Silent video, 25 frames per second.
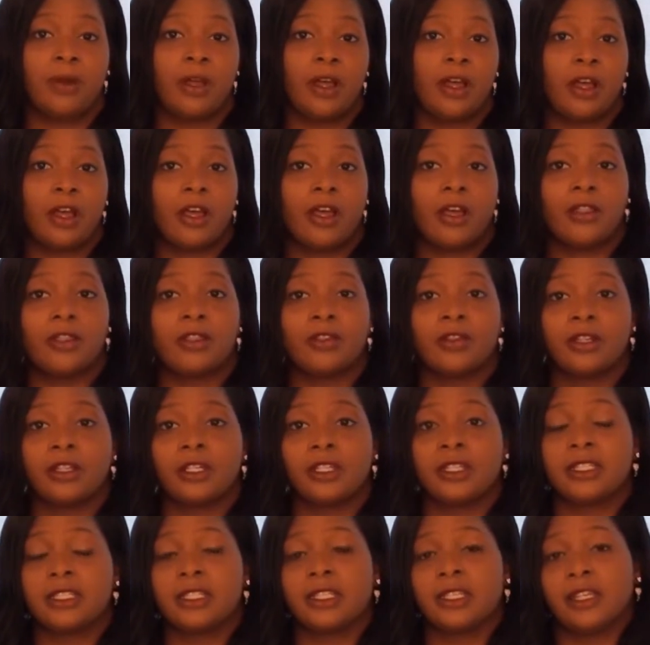
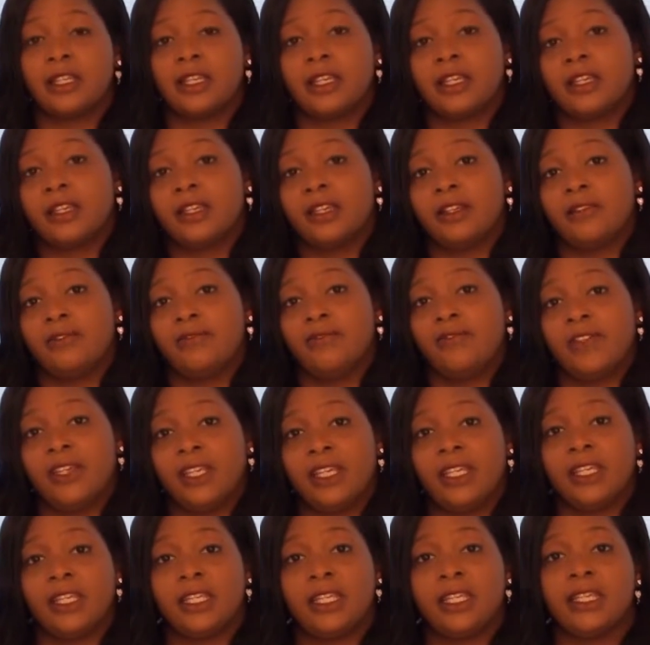bothered, it's an
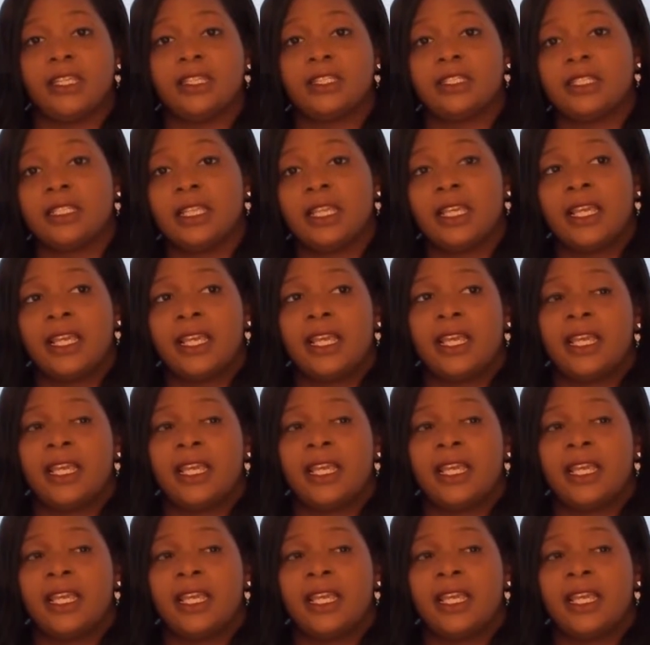inconvenience.